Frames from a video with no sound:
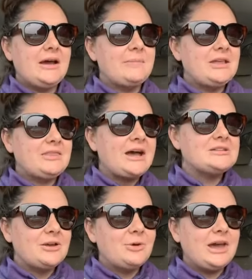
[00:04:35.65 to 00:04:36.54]
I mean,
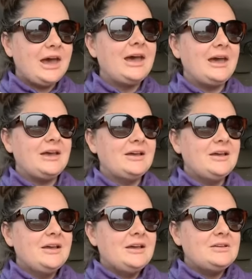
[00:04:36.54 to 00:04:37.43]
that's okay.
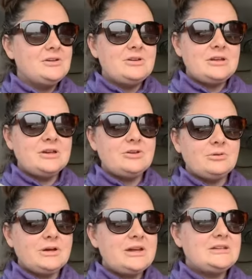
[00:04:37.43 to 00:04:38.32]
You can
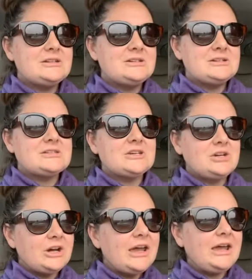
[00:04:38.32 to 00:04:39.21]
agree to
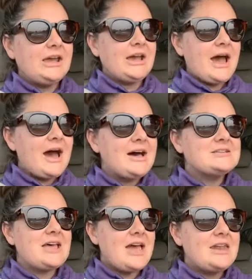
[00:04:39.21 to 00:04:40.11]
disagree.
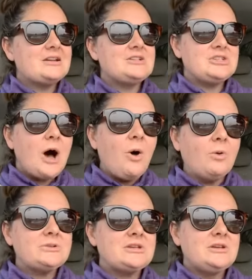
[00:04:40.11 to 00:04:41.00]
As an
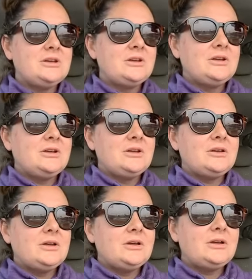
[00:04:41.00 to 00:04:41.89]
adult,
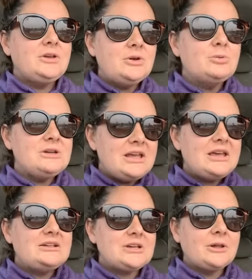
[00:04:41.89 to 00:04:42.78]
you
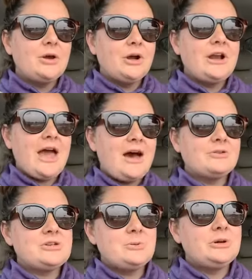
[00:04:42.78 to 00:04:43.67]
need to learn how
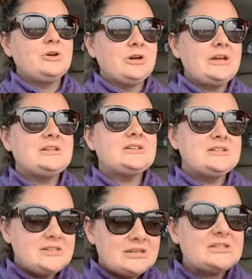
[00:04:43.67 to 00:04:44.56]
to agree to
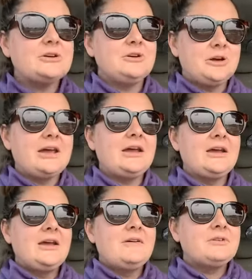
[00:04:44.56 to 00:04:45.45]
disagree
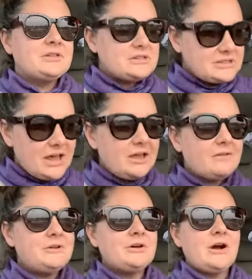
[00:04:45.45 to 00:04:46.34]
for the sake
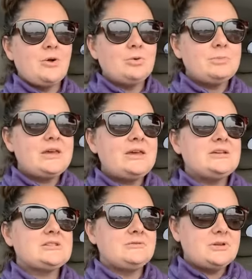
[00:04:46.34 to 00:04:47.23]
of your own
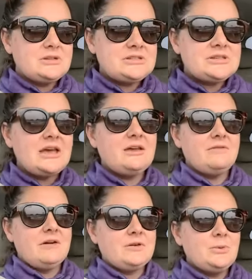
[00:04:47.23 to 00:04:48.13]
peace and for the sake of
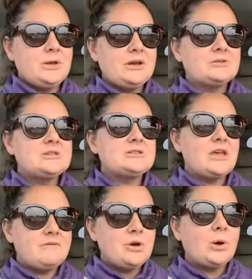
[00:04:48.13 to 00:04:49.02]
everyone else's.
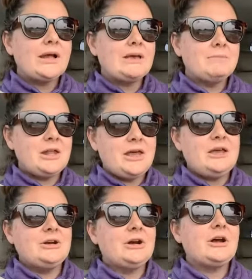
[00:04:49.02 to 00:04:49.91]
If you're a
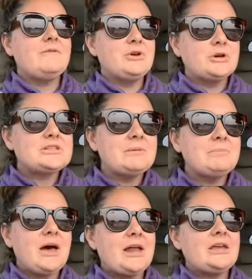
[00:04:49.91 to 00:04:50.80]
complainer, if you're
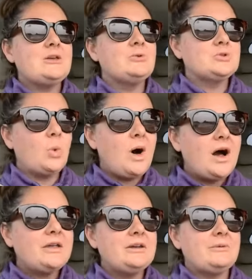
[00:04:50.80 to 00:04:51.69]
somebody who's
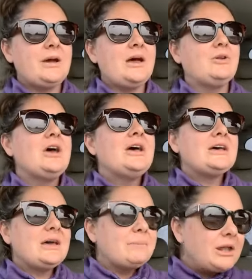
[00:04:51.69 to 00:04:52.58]
walking around
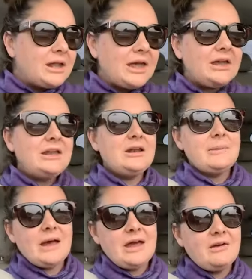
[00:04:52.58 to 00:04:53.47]
complaining
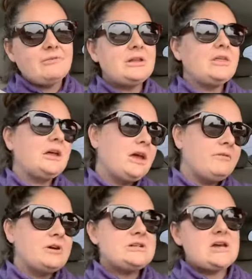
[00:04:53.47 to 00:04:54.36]
about everything
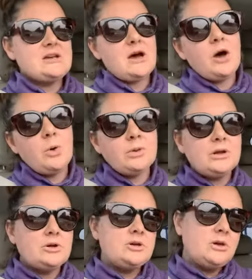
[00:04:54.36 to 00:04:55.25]
every day, not only
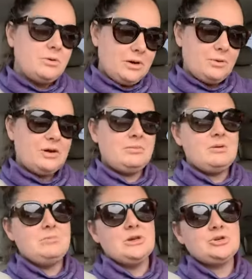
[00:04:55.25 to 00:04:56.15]
are you going to be
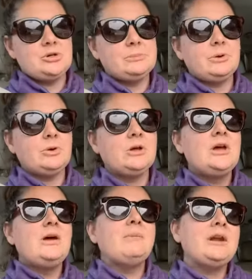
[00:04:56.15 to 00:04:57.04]
miserable,
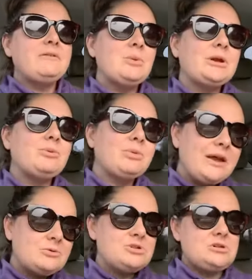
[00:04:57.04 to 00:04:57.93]
but everyone
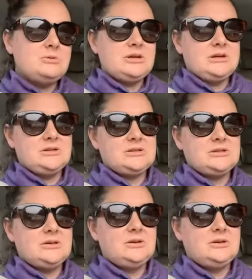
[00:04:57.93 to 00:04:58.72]
around you is.